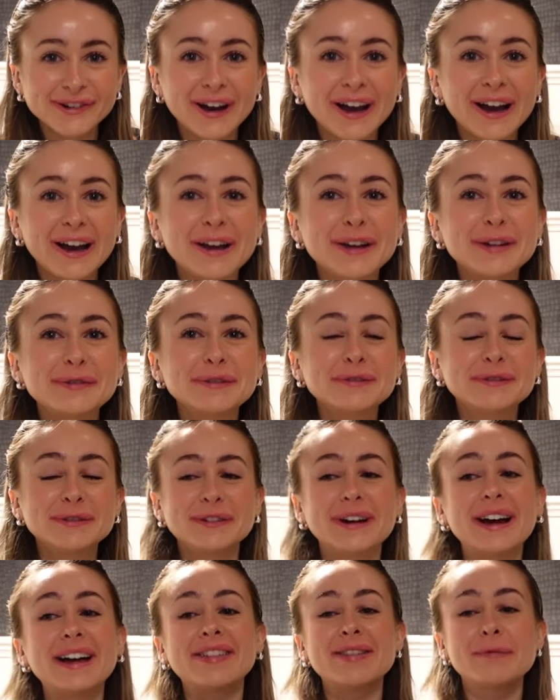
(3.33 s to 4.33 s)
I hope you've
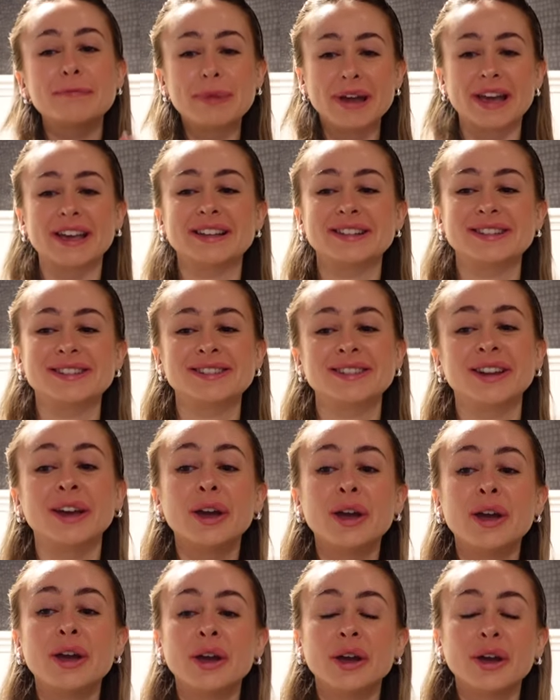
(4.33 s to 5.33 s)
all had the best
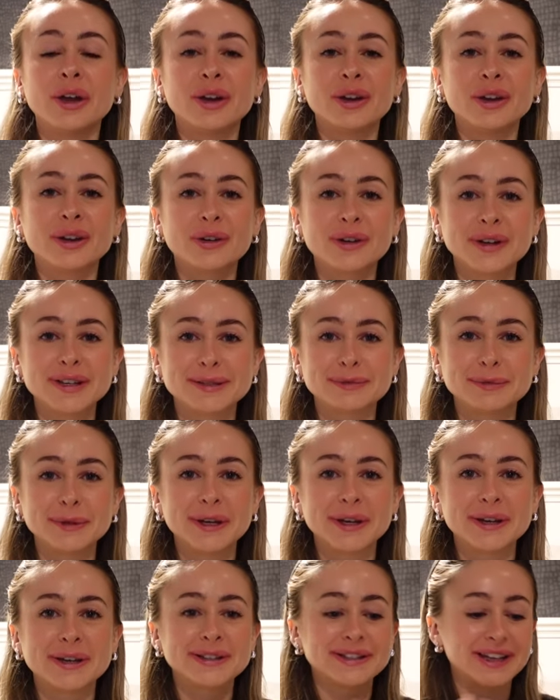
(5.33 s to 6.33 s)

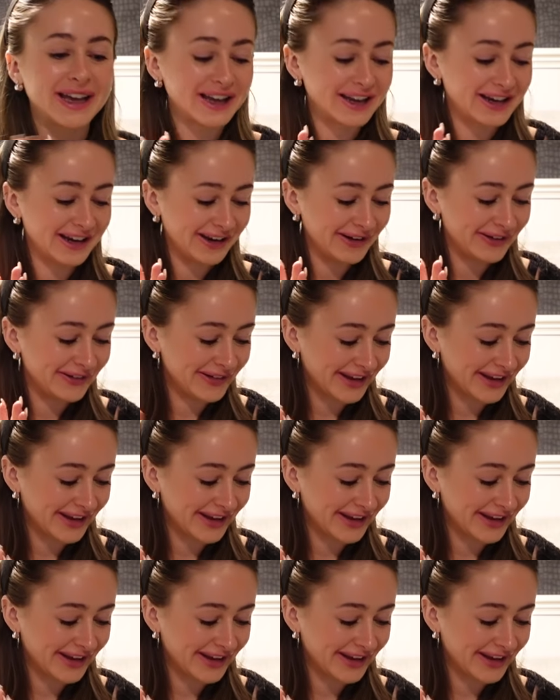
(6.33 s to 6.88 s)
Christmas and New